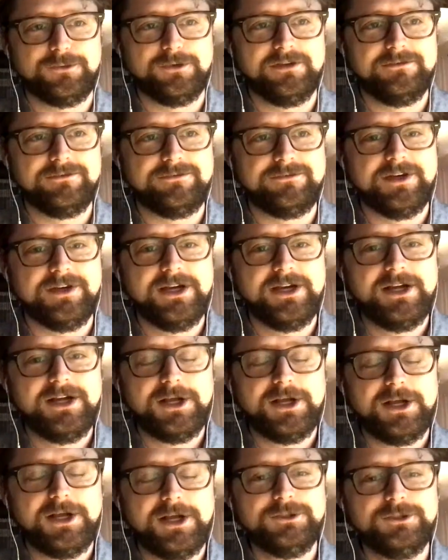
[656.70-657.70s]
of
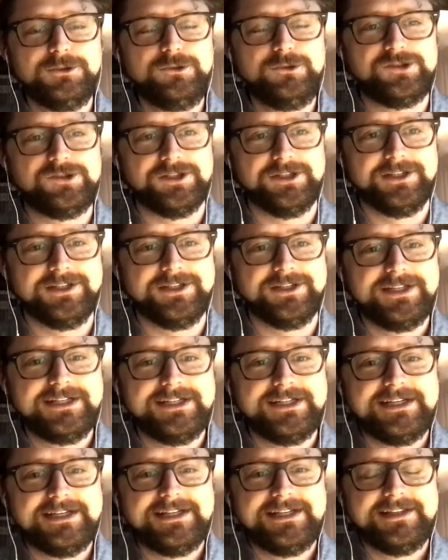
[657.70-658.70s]
illusion
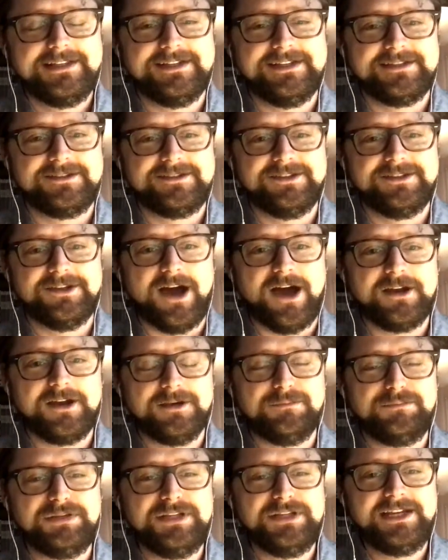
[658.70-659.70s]
that's not
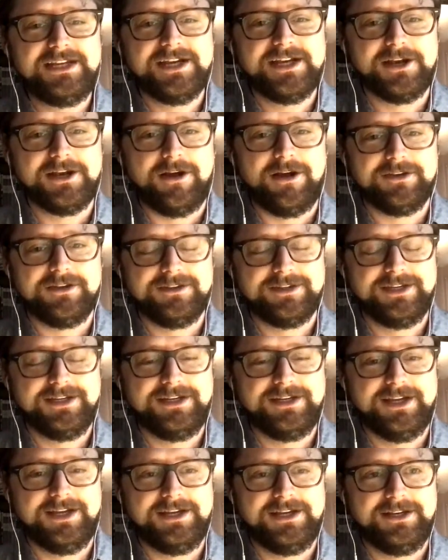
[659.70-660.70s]
completely
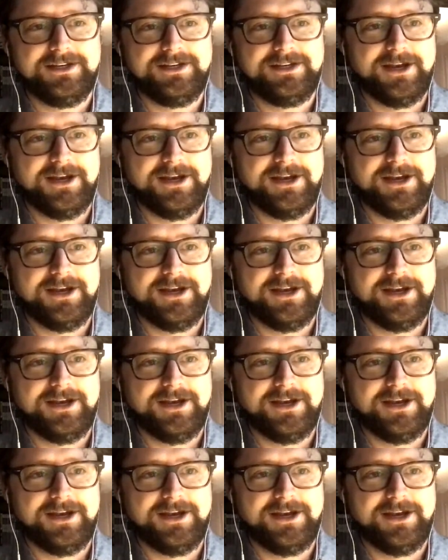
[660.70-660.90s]
automated,